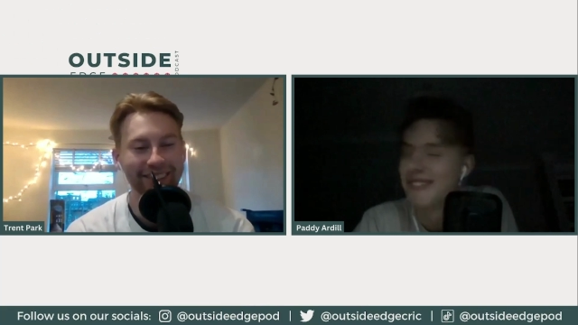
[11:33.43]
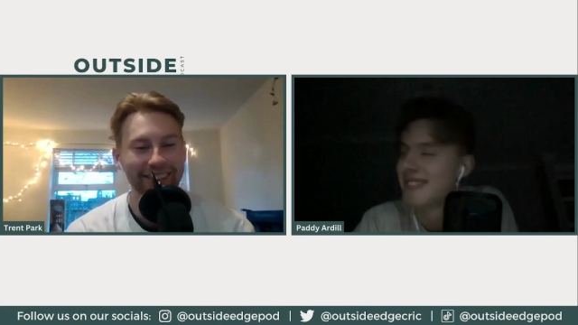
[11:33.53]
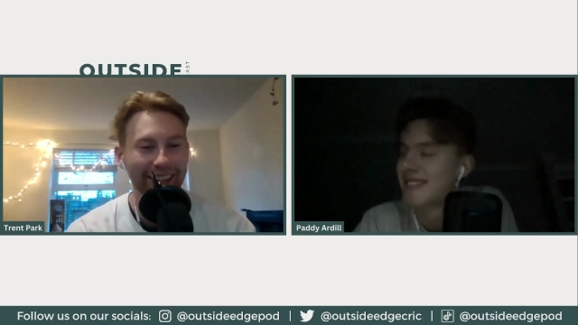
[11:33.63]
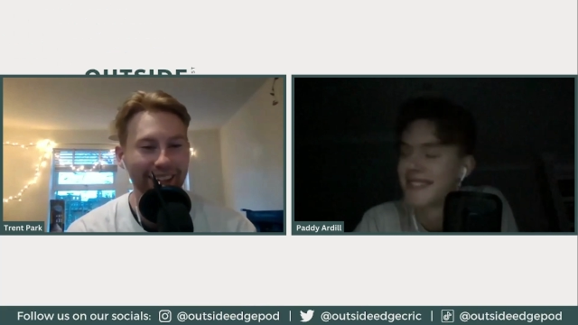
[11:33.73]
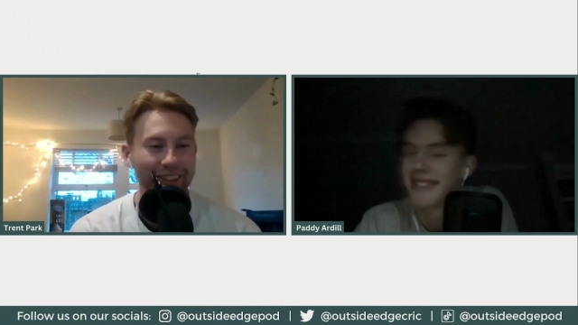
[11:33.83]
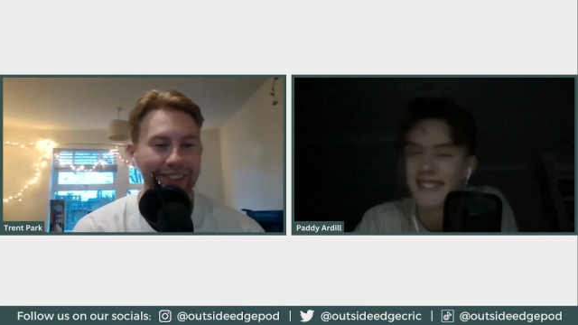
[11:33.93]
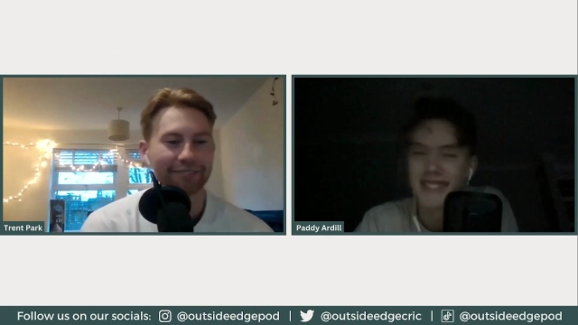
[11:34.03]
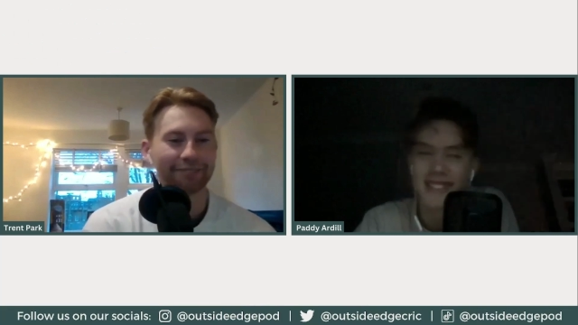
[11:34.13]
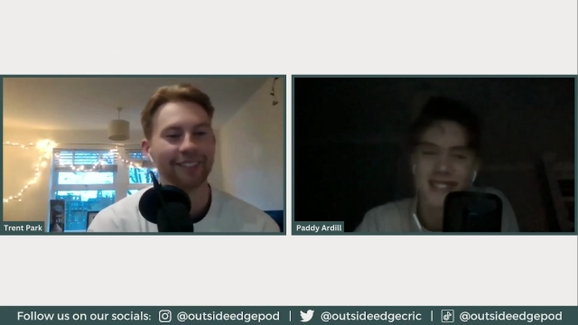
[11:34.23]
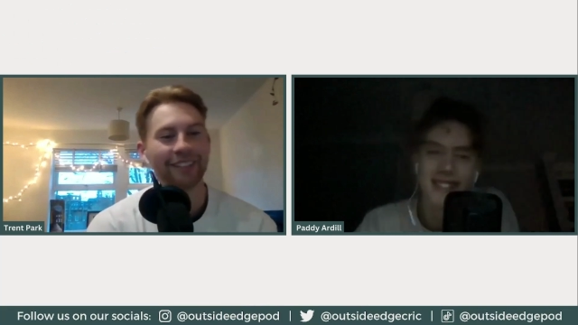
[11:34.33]
Speaker 1: just that kind.
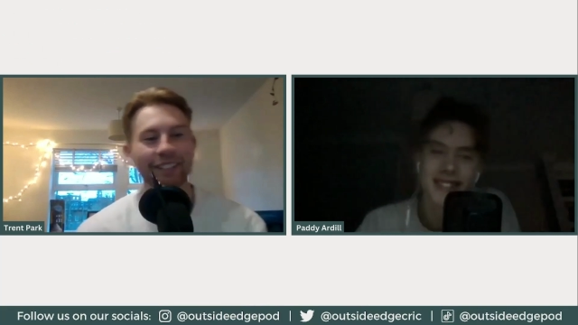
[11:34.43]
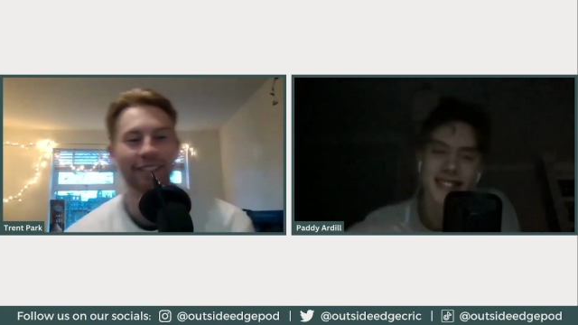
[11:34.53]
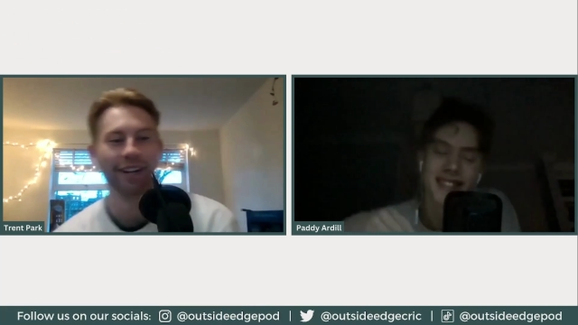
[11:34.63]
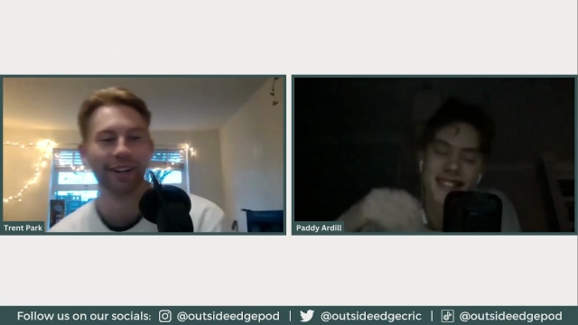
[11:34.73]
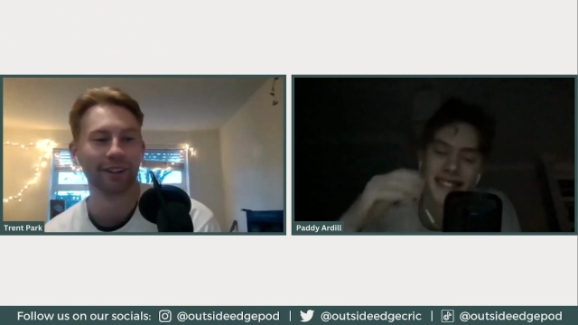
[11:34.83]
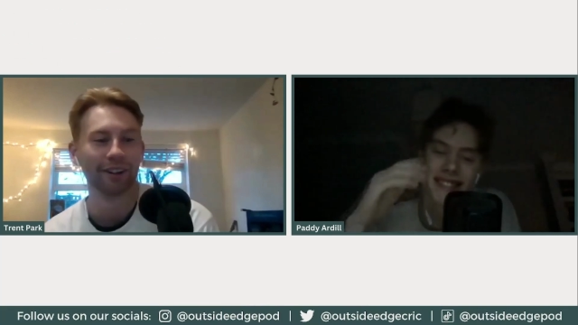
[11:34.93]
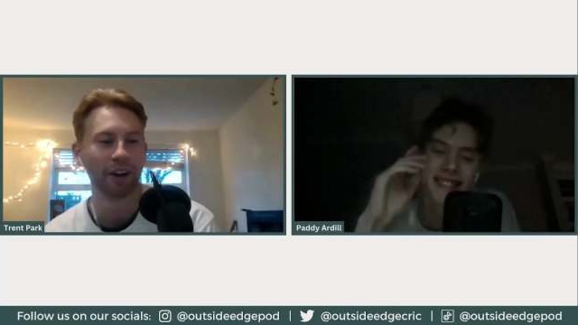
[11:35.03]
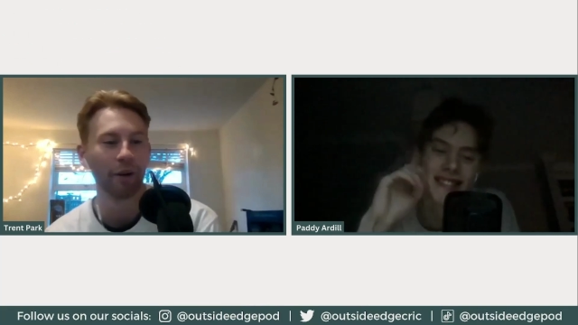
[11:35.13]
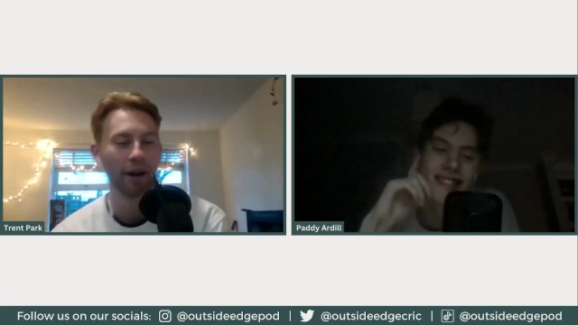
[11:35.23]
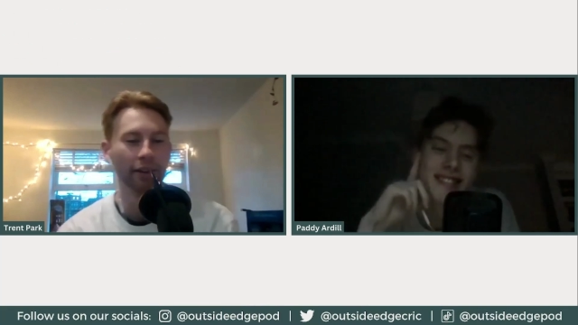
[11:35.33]
So I've
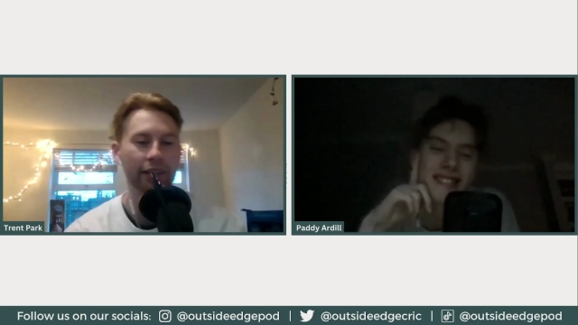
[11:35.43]
got one.